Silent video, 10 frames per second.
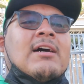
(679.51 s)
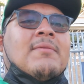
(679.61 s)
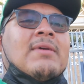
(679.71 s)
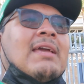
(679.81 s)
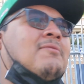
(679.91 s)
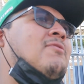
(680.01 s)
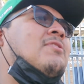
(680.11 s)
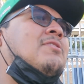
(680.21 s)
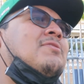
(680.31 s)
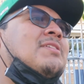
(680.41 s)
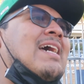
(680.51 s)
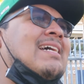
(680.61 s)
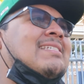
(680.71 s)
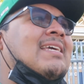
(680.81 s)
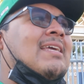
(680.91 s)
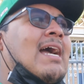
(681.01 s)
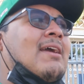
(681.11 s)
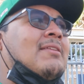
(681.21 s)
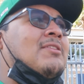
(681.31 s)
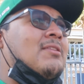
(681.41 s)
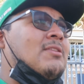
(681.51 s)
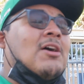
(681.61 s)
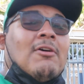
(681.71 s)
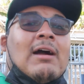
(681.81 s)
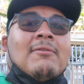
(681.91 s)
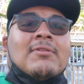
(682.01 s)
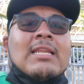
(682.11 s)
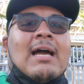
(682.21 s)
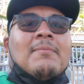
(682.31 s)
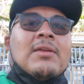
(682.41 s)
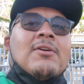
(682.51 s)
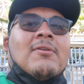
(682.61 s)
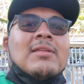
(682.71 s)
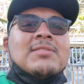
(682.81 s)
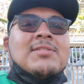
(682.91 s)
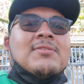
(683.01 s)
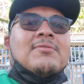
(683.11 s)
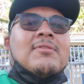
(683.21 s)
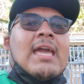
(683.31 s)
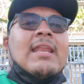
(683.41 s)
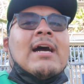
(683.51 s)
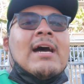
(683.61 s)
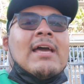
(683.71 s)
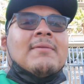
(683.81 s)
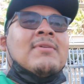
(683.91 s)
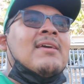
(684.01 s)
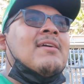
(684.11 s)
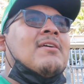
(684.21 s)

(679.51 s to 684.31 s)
Um, and for those asking, I know I will not be going to Anaheim.